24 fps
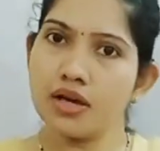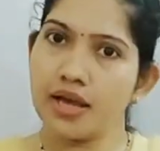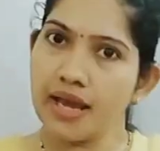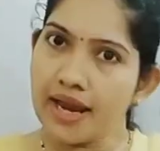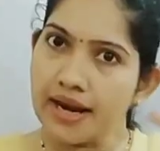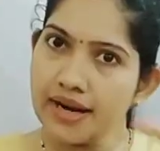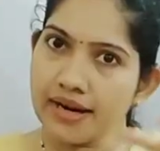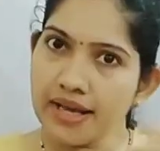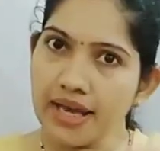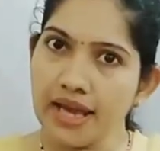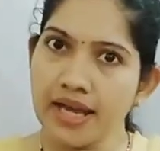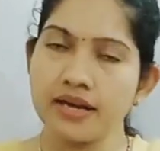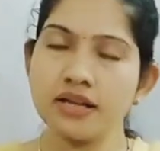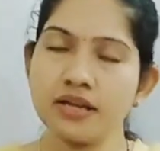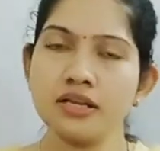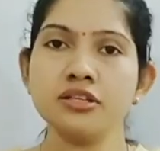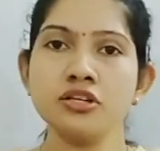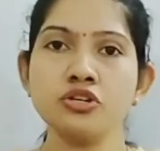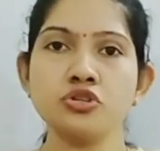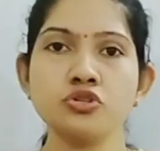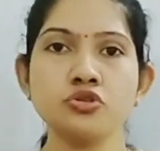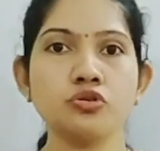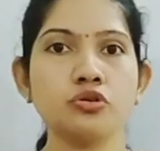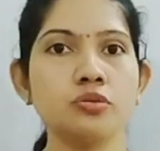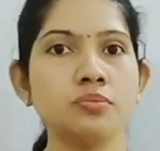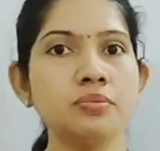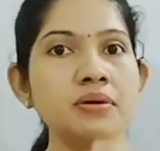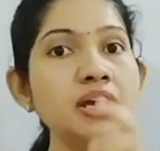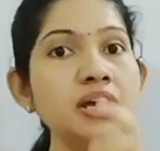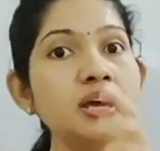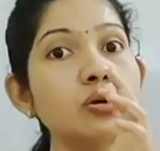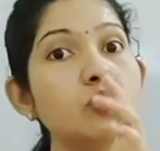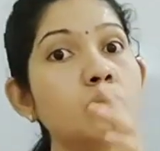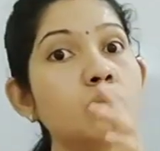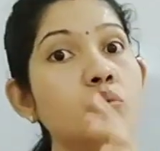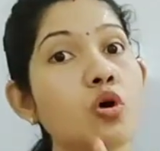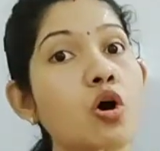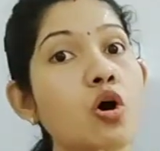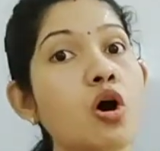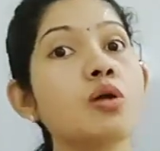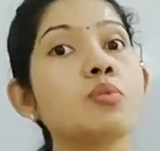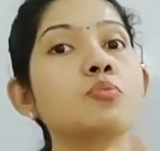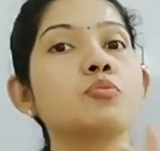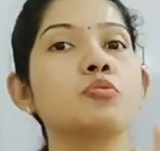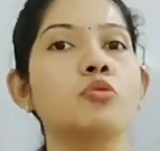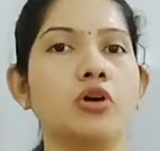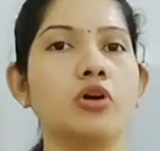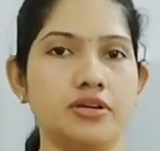and another should be
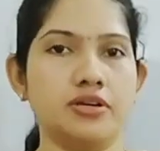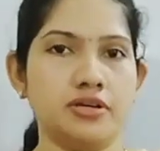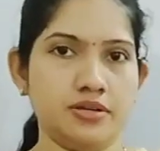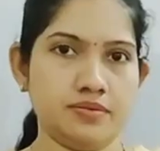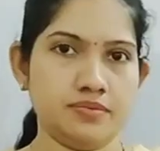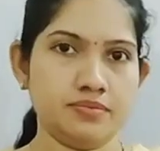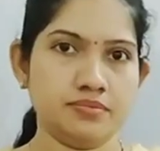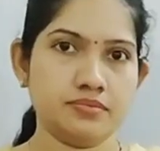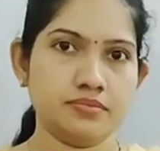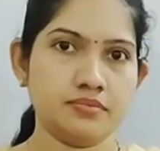warm water.